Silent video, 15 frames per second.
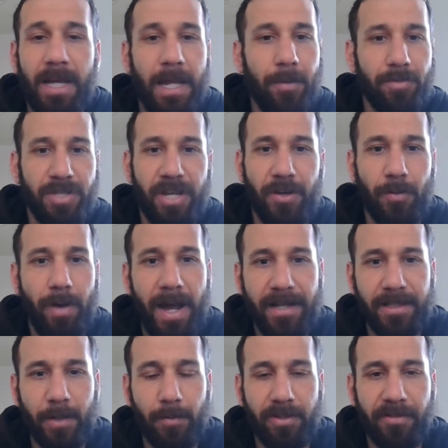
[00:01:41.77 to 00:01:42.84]
He was
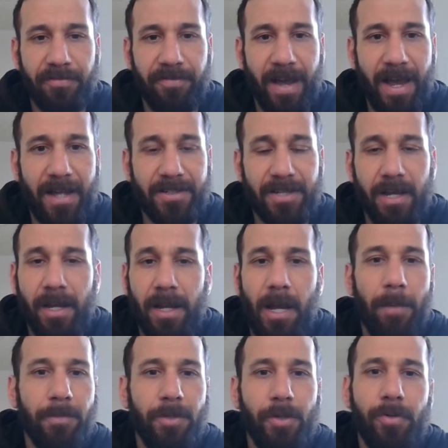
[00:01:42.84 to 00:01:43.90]
interacting with the fans.
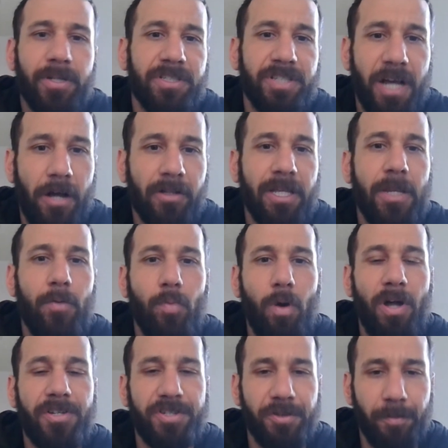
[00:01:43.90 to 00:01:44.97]
I mean, you can tell he
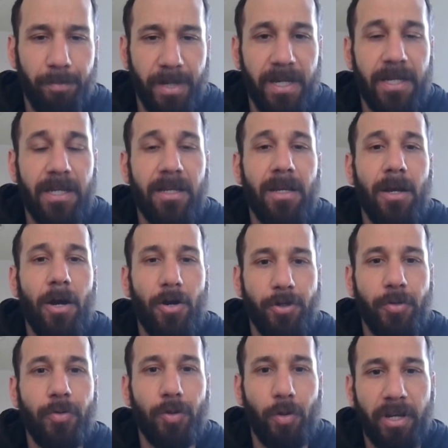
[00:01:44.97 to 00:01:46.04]
wants to be a
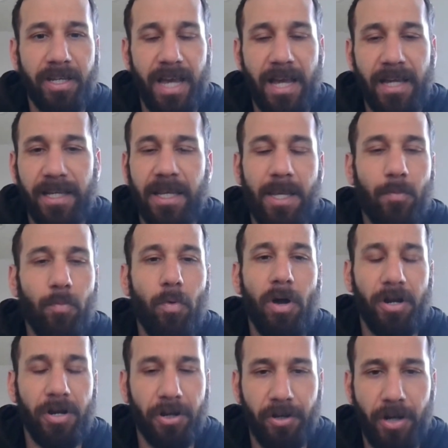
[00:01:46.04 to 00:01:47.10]
New York Yankee. He
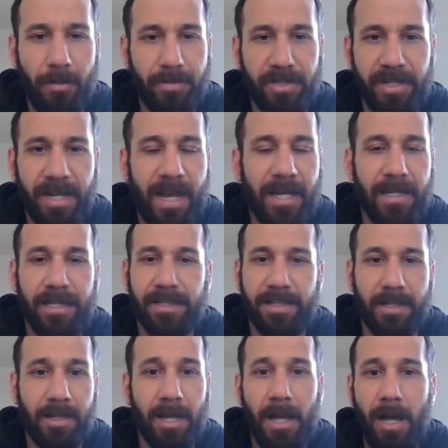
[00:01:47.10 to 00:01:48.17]
wanted to come to the Yankees,
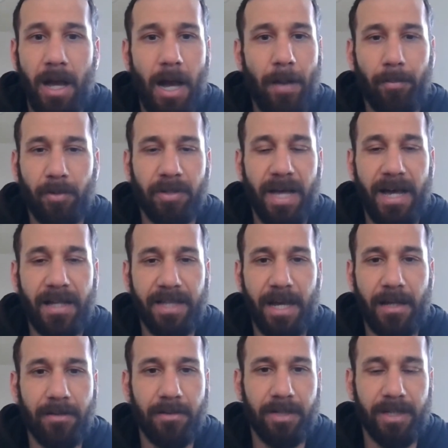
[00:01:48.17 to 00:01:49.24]
and I'm glad
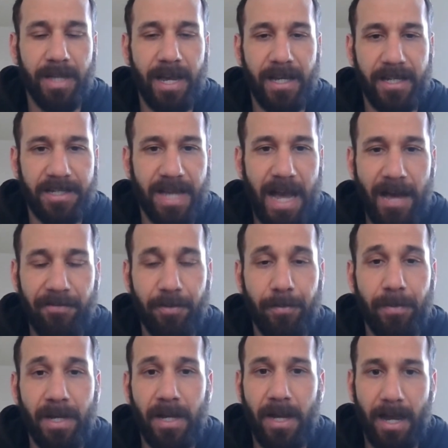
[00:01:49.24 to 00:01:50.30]
that the Yankees have
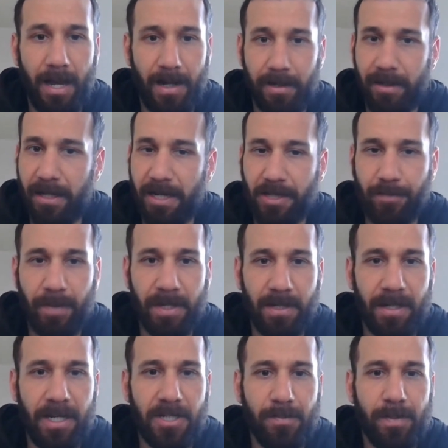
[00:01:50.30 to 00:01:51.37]
him. And he's
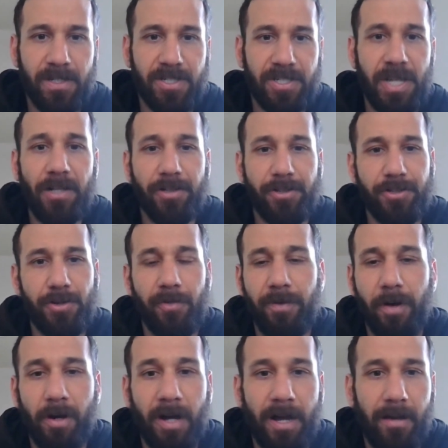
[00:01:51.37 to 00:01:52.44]
been solid so
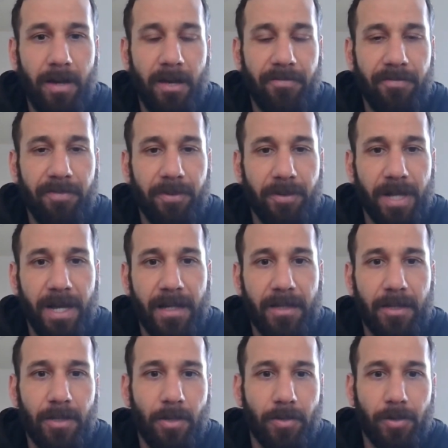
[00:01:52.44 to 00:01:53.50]
far. I feel
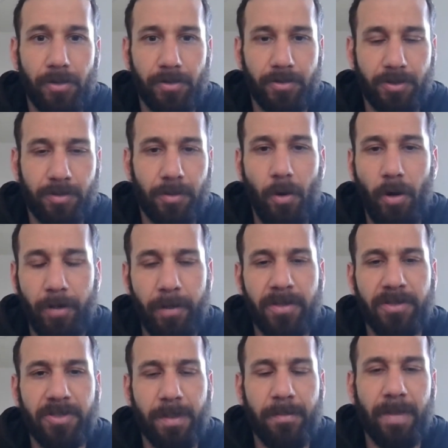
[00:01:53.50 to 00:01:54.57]
like, you know, there's an
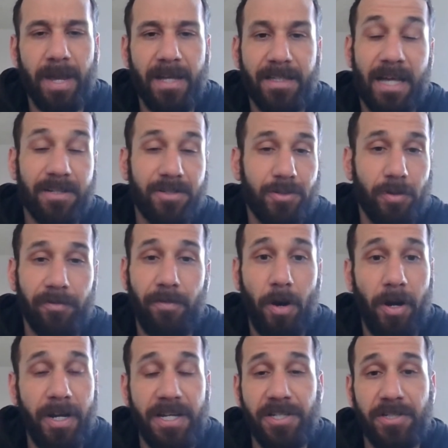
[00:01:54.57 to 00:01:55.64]
argument to be made that so
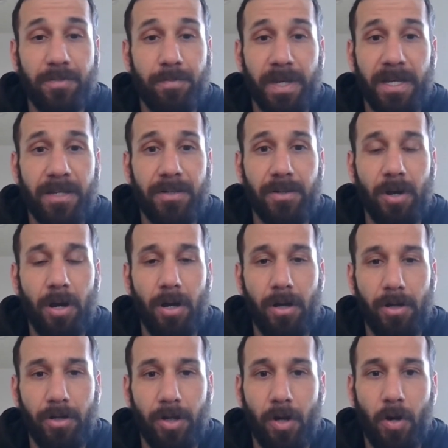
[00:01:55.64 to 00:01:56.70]
far he's been,
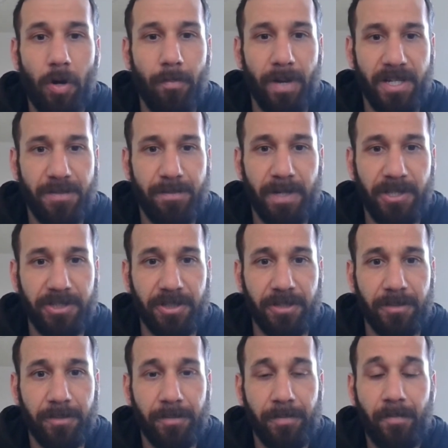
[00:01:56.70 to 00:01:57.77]
you know, our best pitcher.
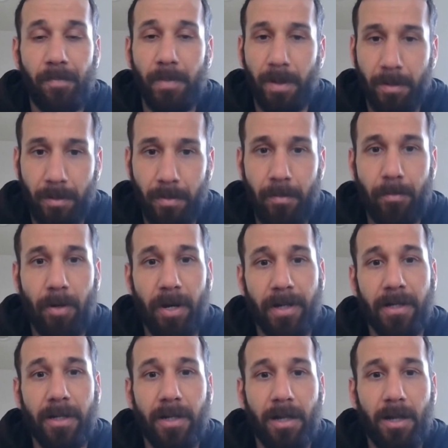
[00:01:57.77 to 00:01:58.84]

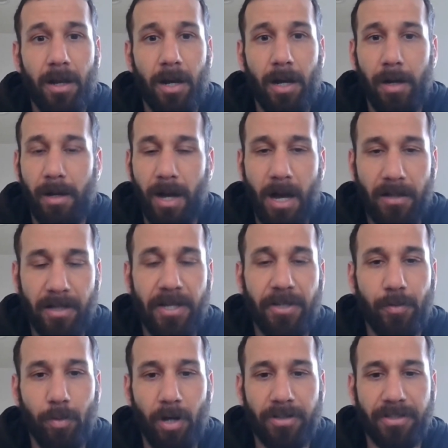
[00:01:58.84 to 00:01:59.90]
But I'll
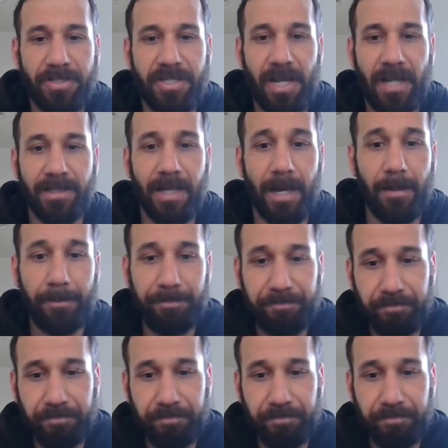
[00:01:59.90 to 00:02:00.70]
let you all decide that.